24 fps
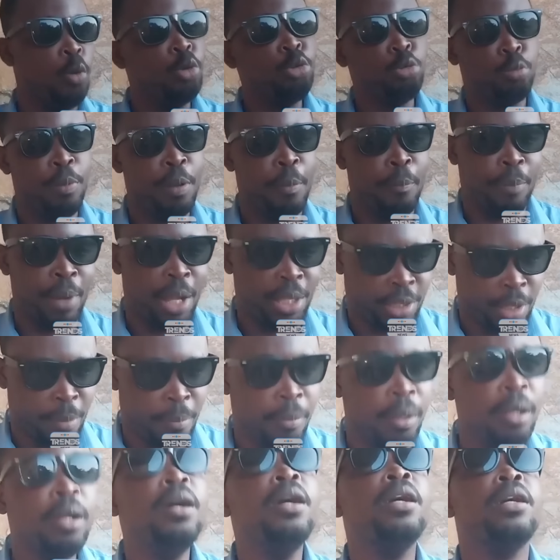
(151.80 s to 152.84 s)
Tios will part
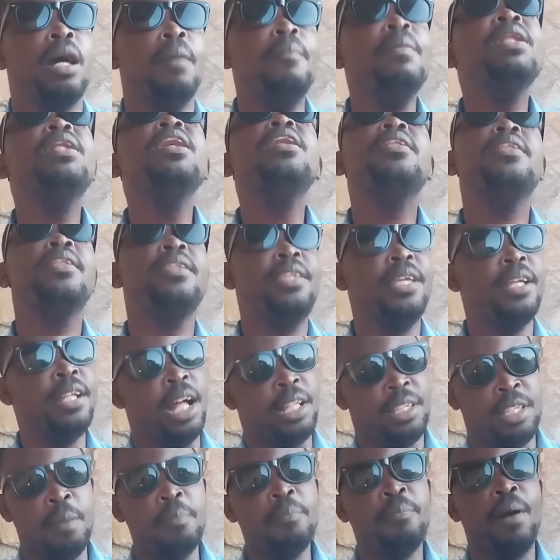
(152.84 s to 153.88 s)
him. Come in the
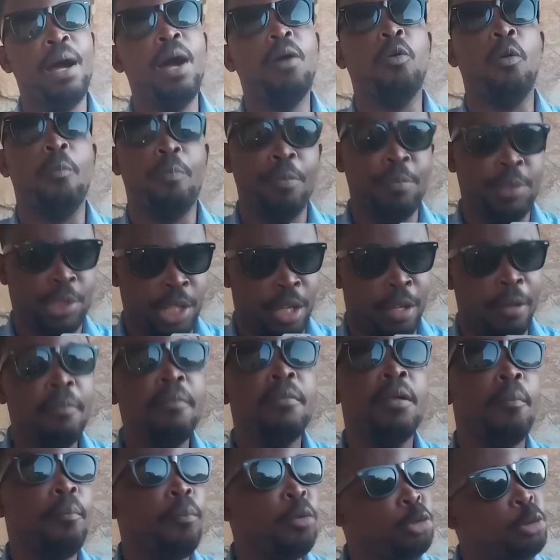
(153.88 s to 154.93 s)
Natem Akokun say,
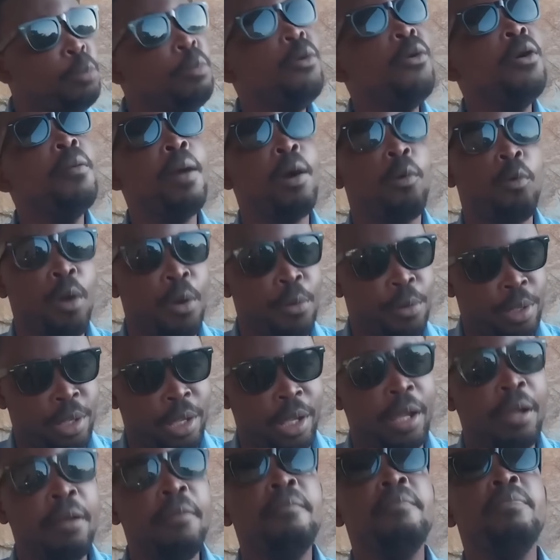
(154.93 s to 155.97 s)
Musumi will be called
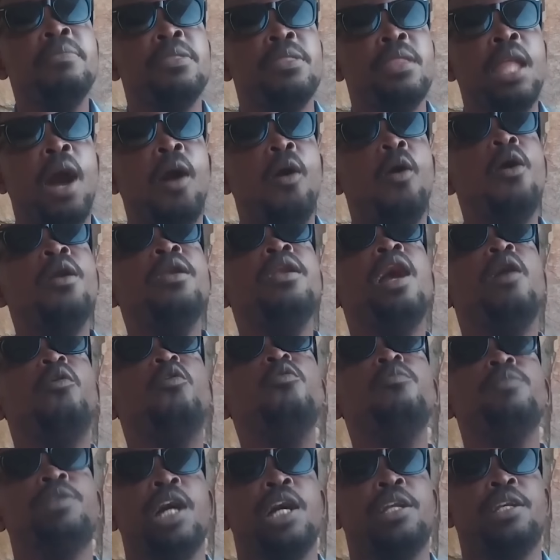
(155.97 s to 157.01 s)
here. Now, all no
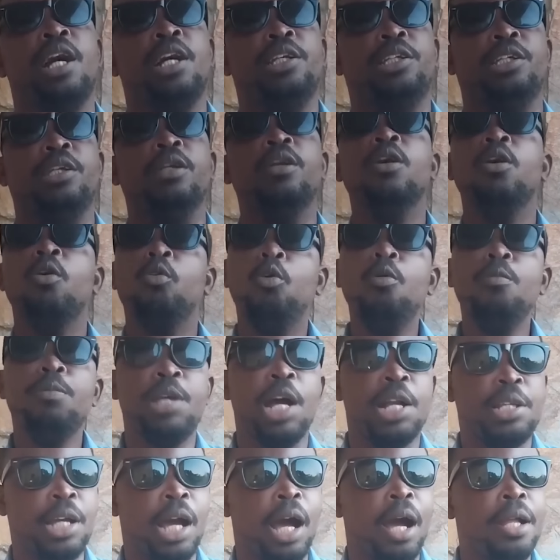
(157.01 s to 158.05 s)
Kun Chachas, Kun
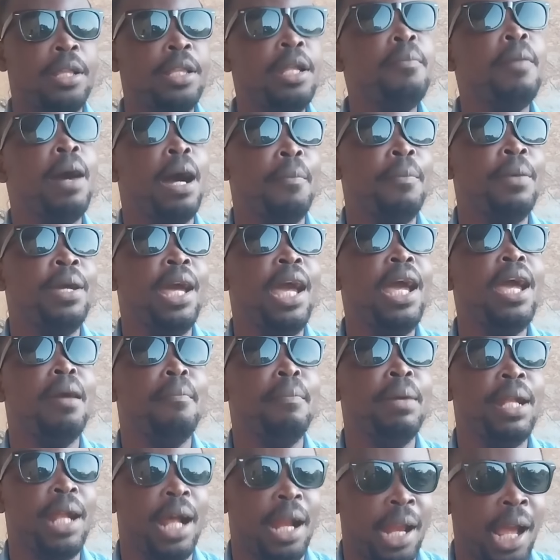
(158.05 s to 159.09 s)
Chacha, Nema, me, eh,
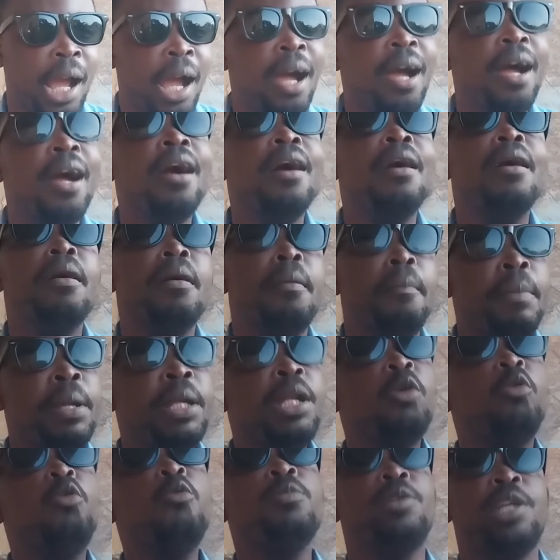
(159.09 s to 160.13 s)
menana,
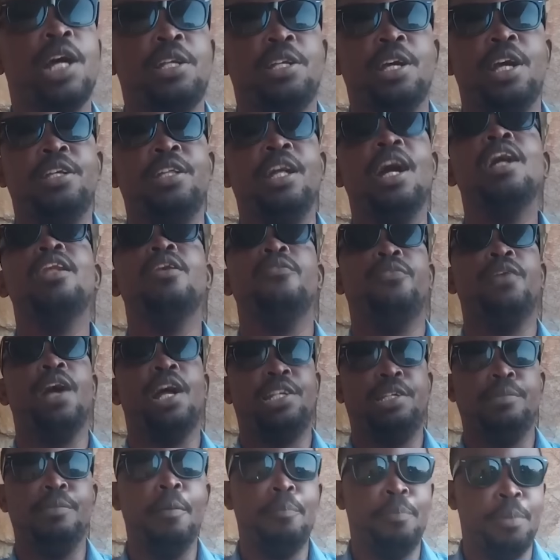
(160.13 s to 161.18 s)
many Kun Chacha, and now if you
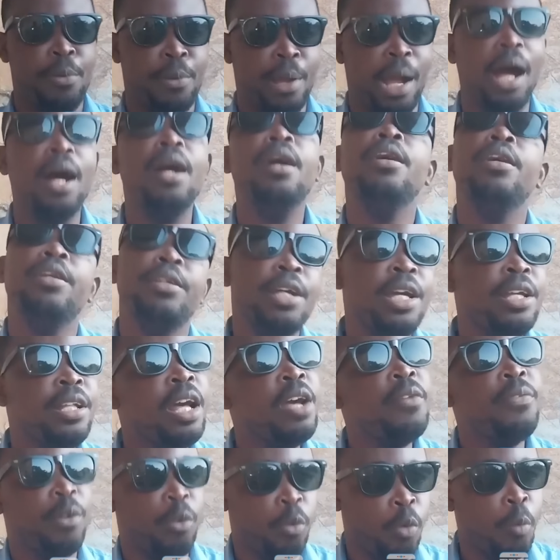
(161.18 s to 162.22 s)
are Chima Pia, you
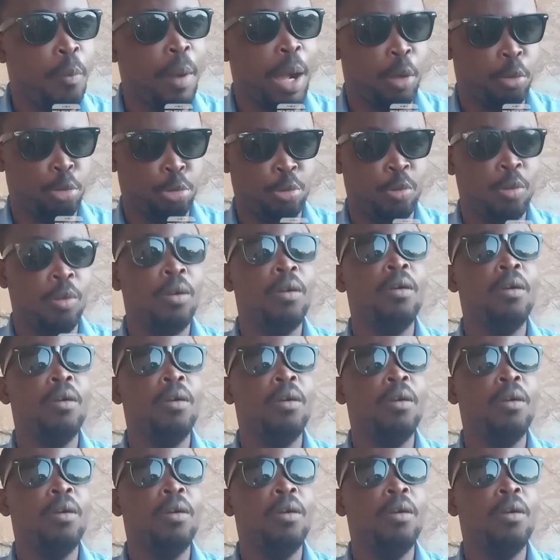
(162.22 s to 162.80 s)
need to go back.